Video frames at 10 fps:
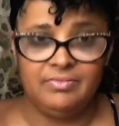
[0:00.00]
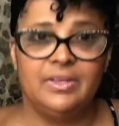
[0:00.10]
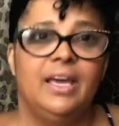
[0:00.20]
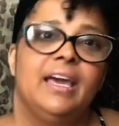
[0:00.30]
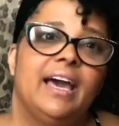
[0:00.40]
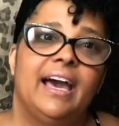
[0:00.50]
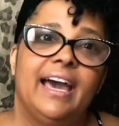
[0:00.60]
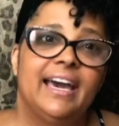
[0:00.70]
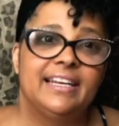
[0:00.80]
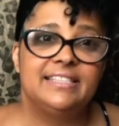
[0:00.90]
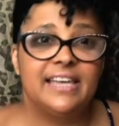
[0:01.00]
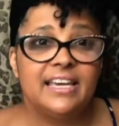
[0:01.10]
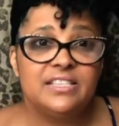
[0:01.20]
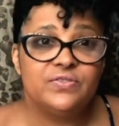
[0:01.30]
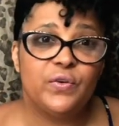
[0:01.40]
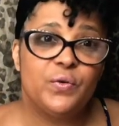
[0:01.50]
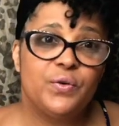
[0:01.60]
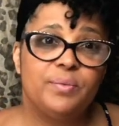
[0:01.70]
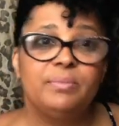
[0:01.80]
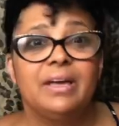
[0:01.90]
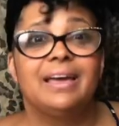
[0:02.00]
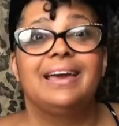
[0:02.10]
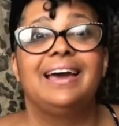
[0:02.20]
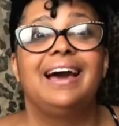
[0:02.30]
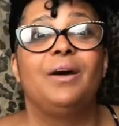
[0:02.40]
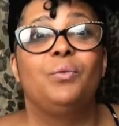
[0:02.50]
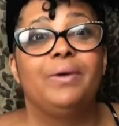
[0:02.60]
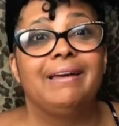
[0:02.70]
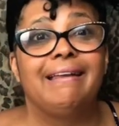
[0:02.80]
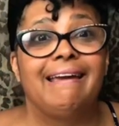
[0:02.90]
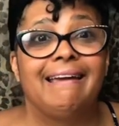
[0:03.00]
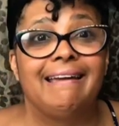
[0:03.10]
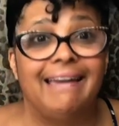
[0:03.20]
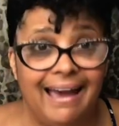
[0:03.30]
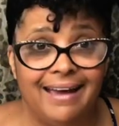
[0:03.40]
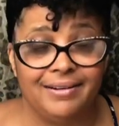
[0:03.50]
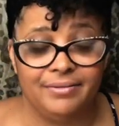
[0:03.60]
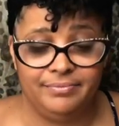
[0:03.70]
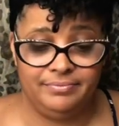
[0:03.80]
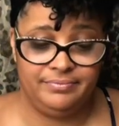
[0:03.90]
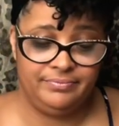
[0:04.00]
I had a taste for them. I went and got them.